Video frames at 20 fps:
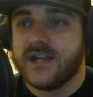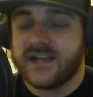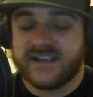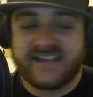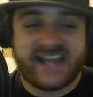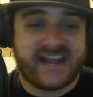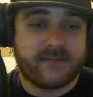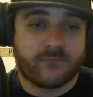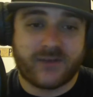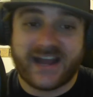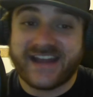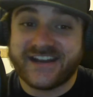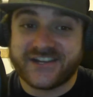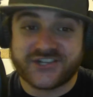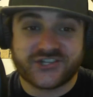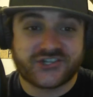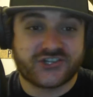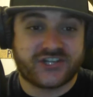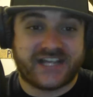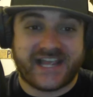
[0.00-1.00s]
Cam
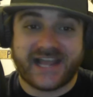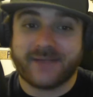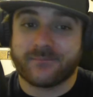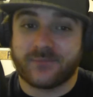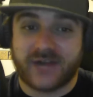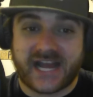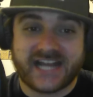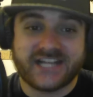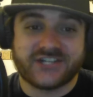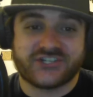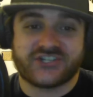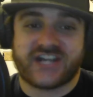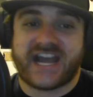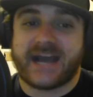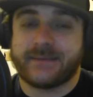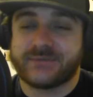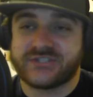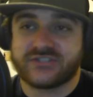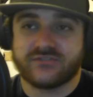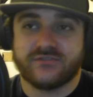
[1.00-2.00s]
Reddish
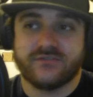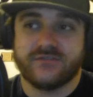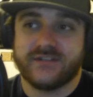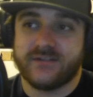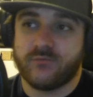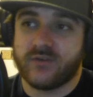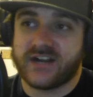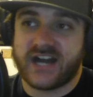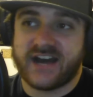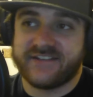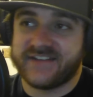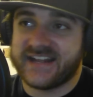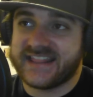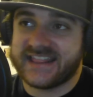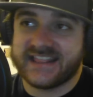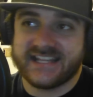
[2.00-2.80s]
absolutely went off.